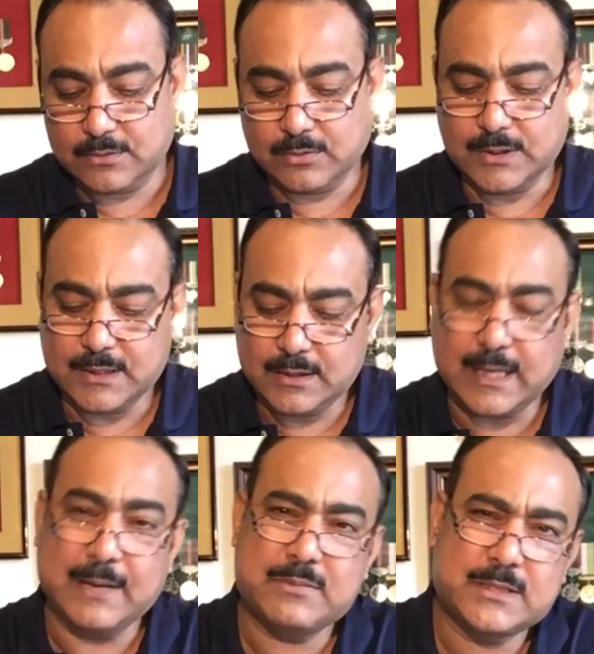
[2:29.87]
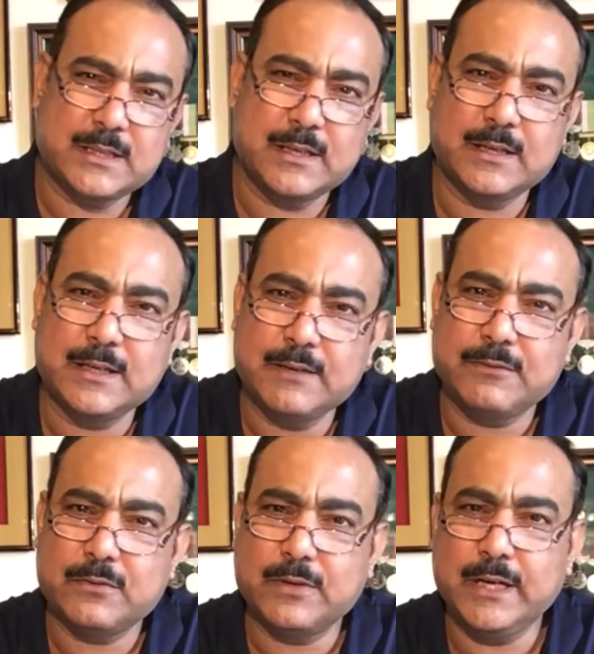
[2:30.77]
olden times, if
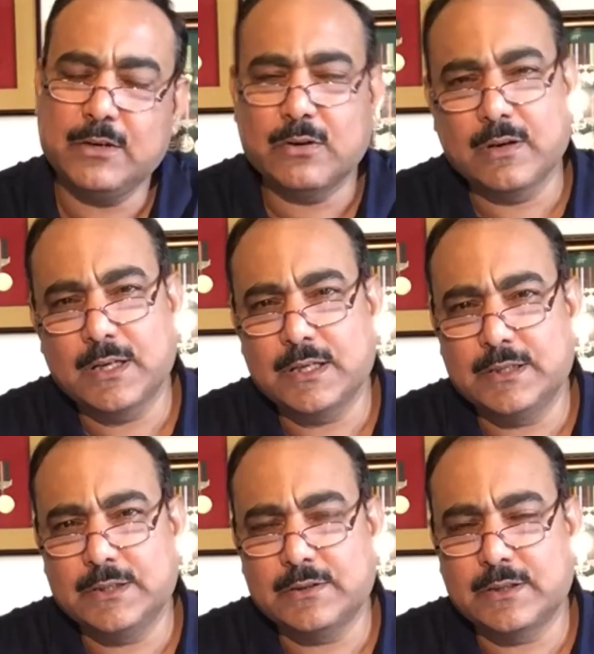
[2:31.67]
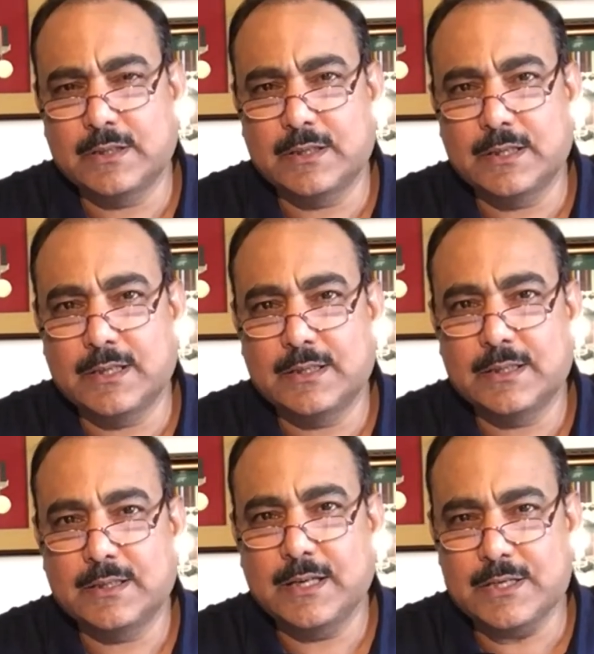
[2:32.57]
you recall your
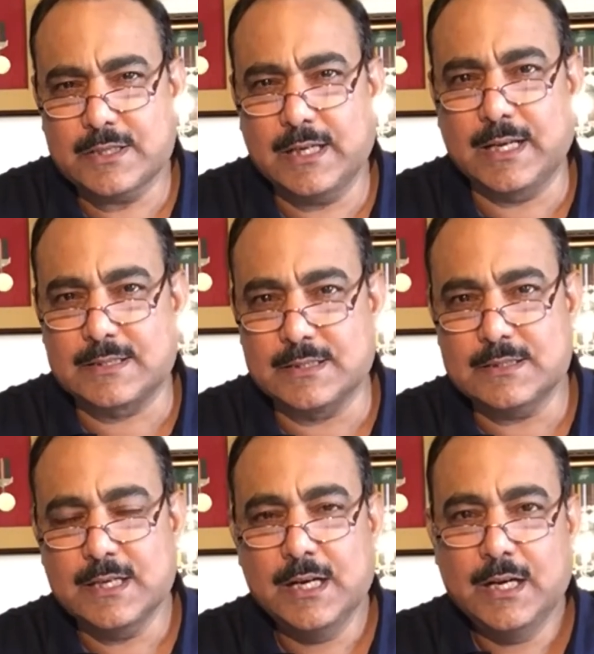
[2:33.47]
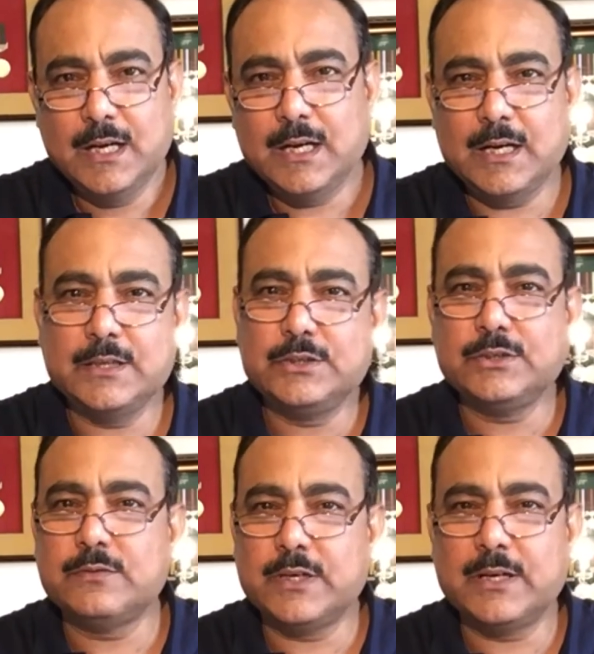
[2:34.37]
history lessons,
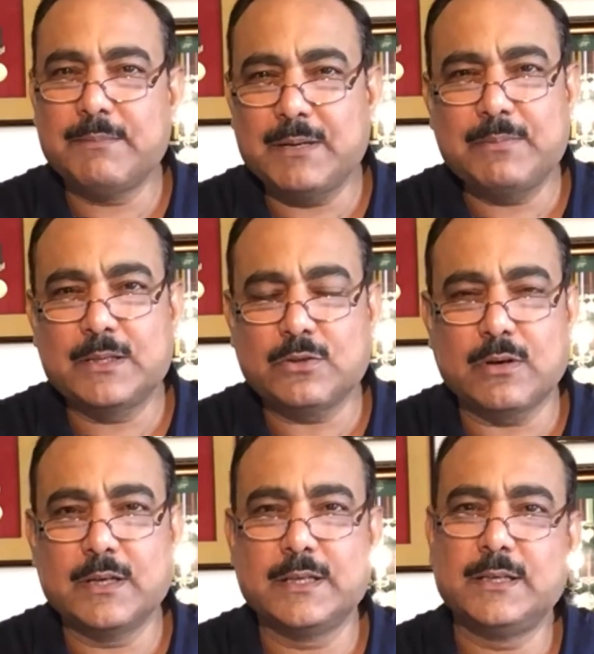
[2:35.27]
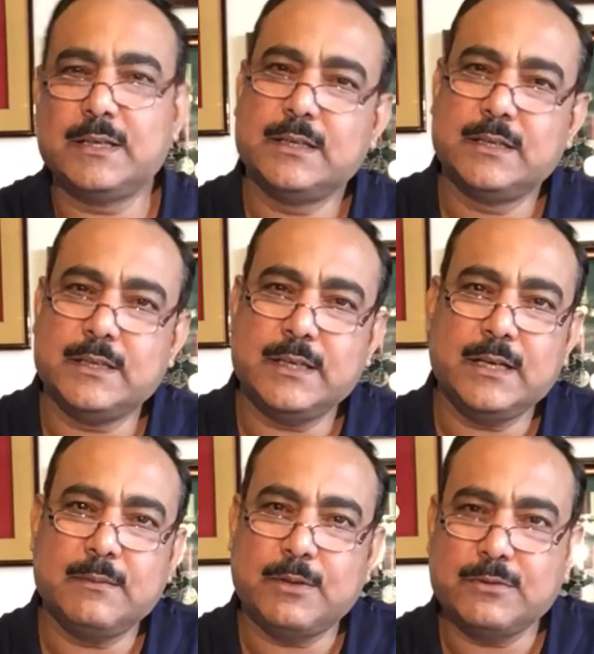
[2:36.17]
you would remember
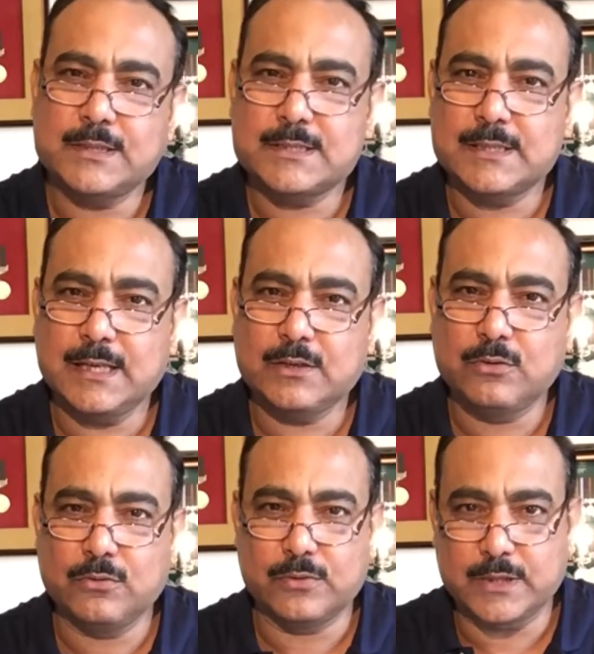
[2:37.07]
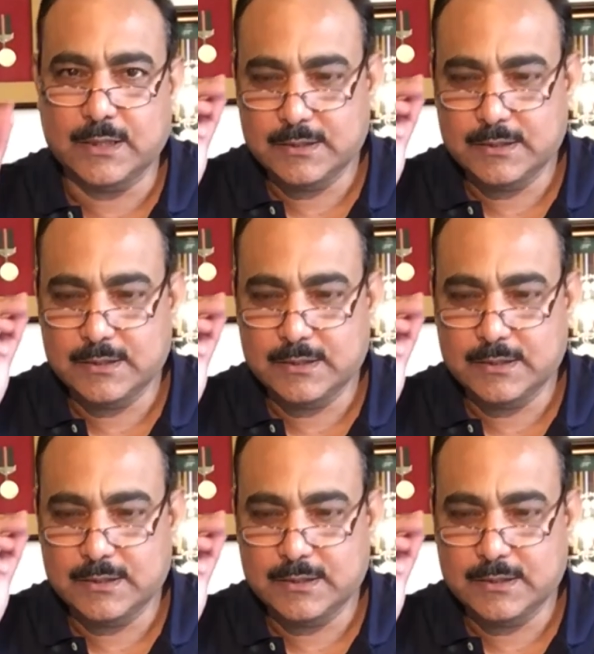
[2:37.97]
learning about the Silk Route.